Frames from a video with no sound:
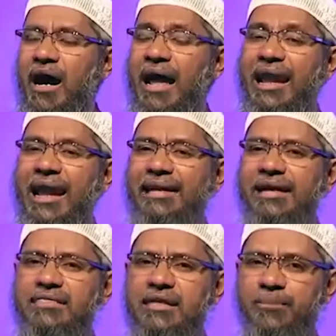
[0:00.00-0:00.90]
Allah
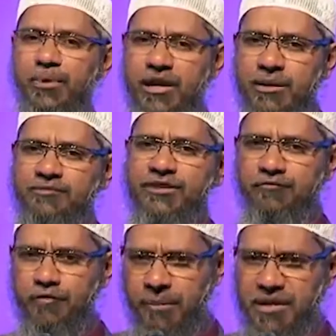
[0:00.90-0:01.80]
takes it upon
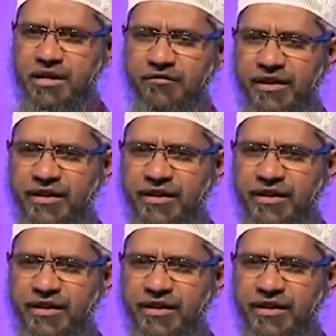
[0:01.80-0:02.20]
himself to preserve